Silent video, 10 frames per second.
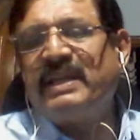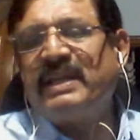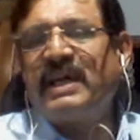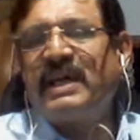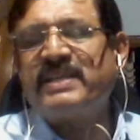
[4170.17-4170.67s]

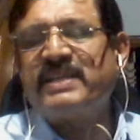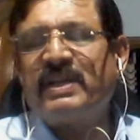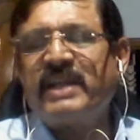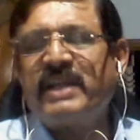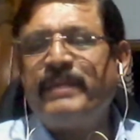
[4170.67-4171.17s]
as I've
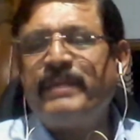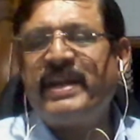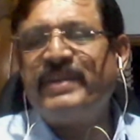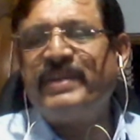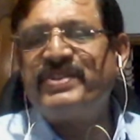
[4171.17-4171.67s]
already made
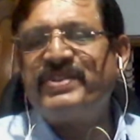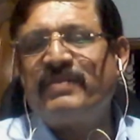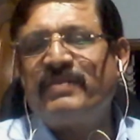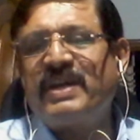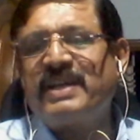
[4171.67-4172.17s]
a
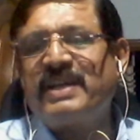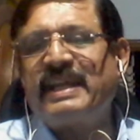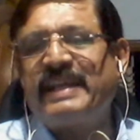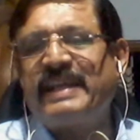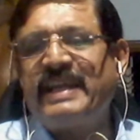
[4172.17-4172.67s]
mention, what
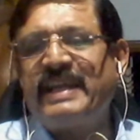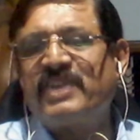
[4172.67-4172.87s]
Article 19